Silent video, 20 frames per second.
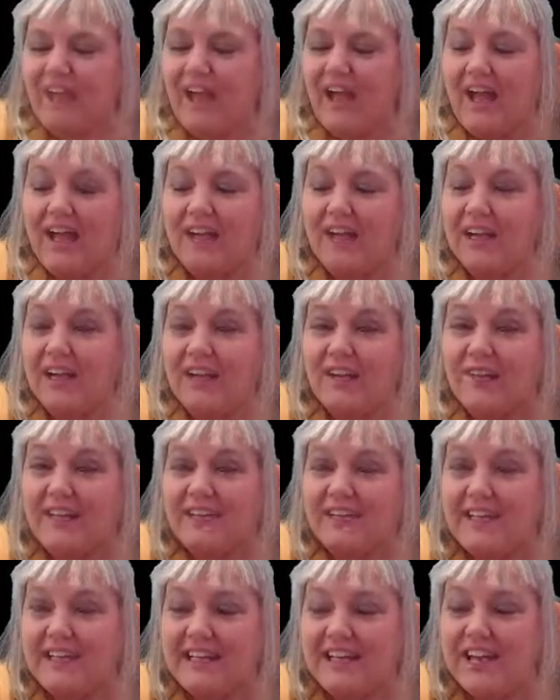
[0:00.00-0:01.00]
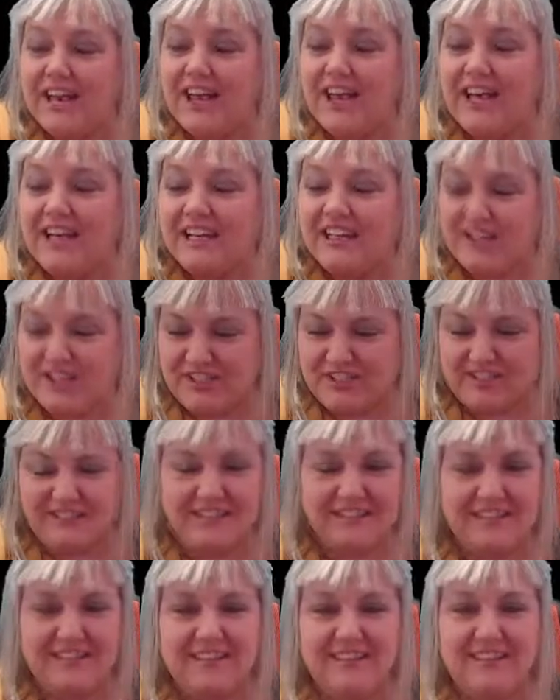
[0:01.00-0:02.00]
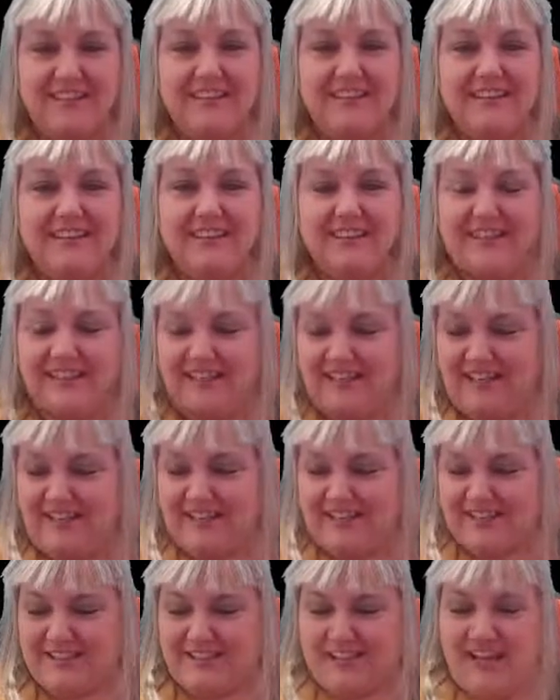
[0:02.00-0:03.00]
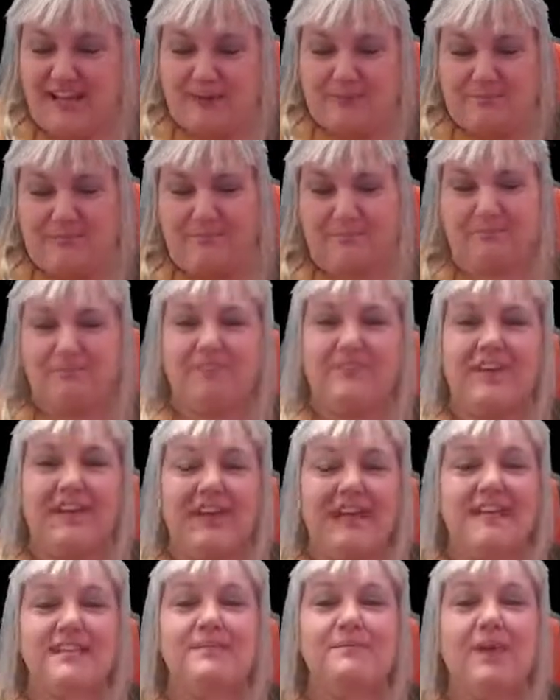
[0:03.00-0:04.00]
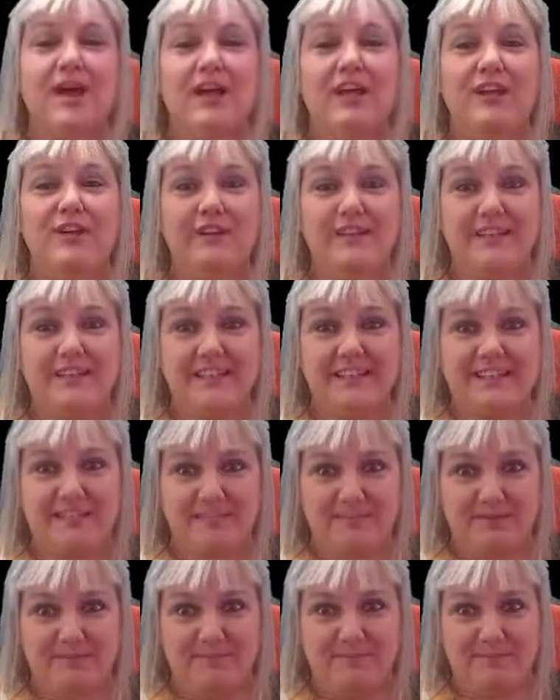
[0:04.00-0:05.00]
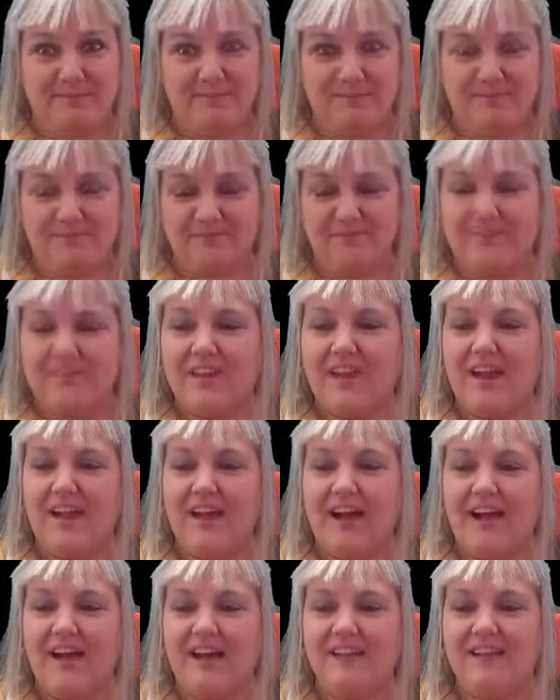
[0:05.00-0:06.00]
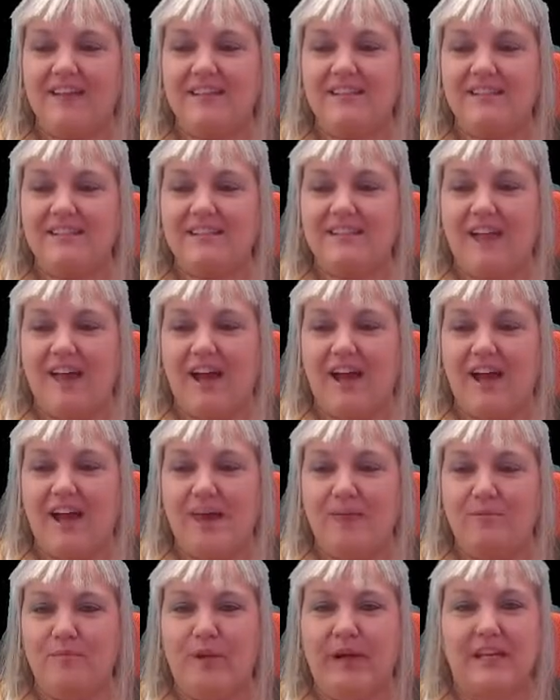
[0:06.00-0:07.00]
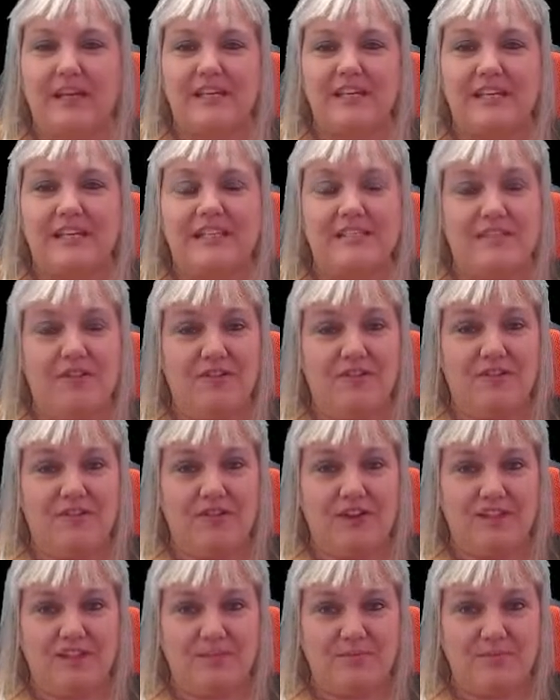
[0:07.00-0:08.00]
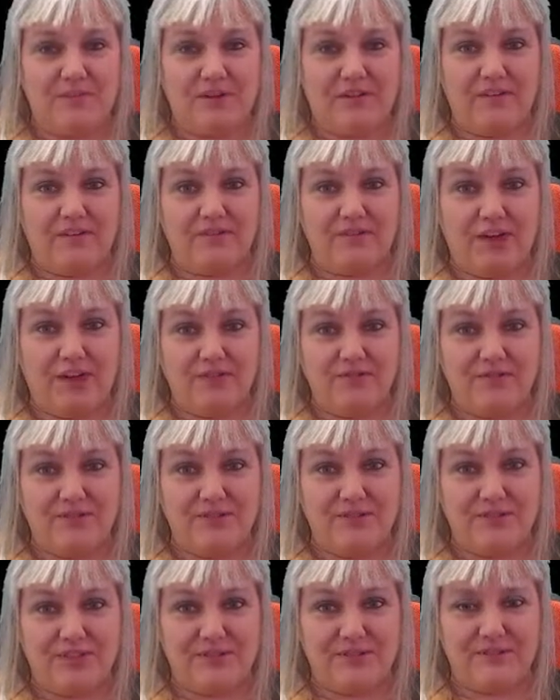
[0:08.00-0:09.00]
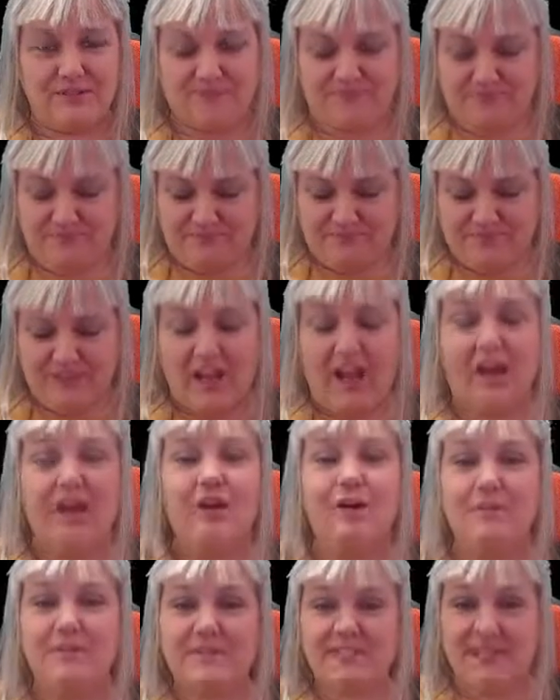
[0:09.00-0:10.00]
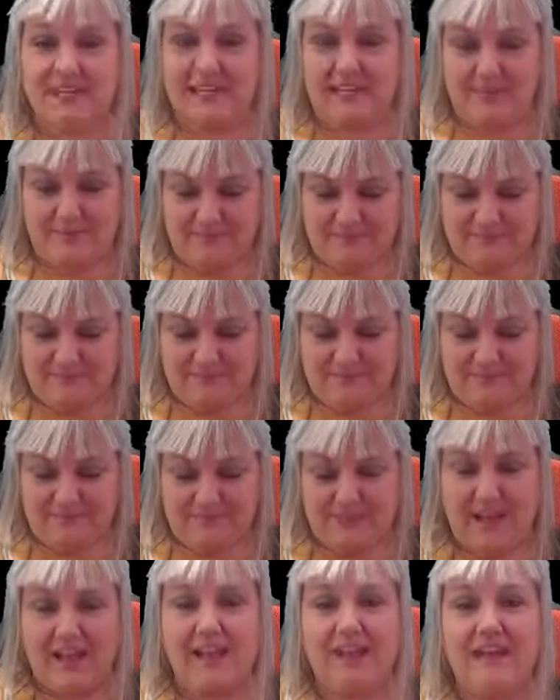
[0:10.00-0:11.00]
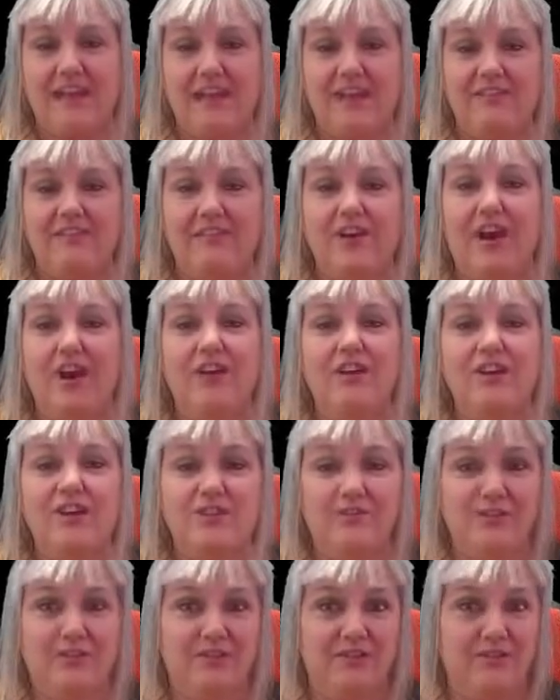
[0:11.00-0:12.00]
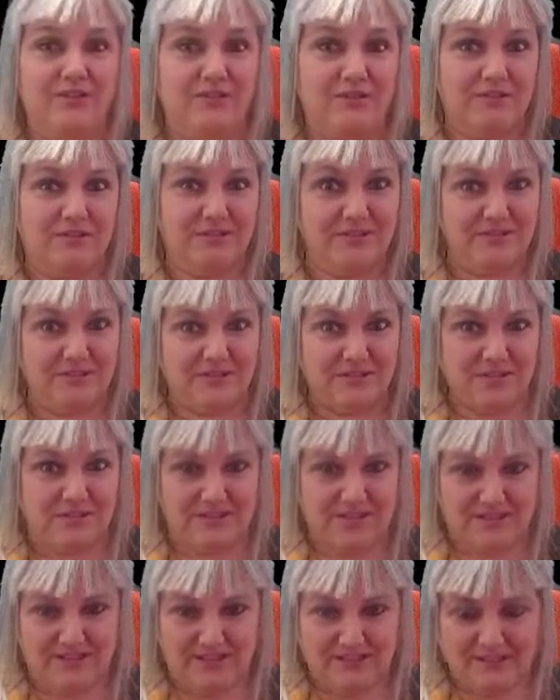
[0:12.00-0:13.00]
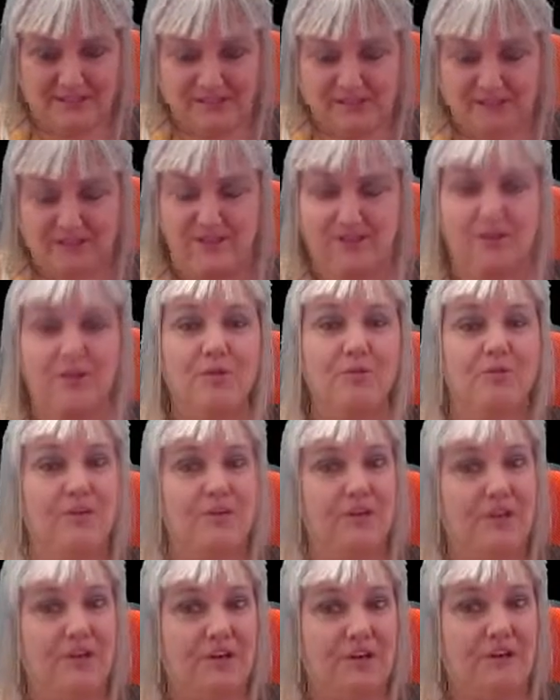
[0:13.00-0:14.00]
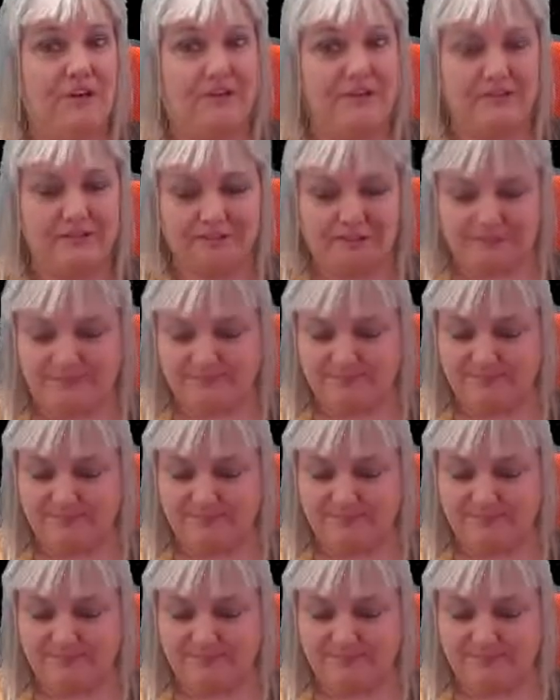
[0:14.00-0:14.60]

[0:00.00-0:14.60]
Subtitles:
Ah, lovely, lush. So, yes, my youngest son has made his girlfriend's toast, a cup of tea, gave her a unicorn teddy that's holding a heart,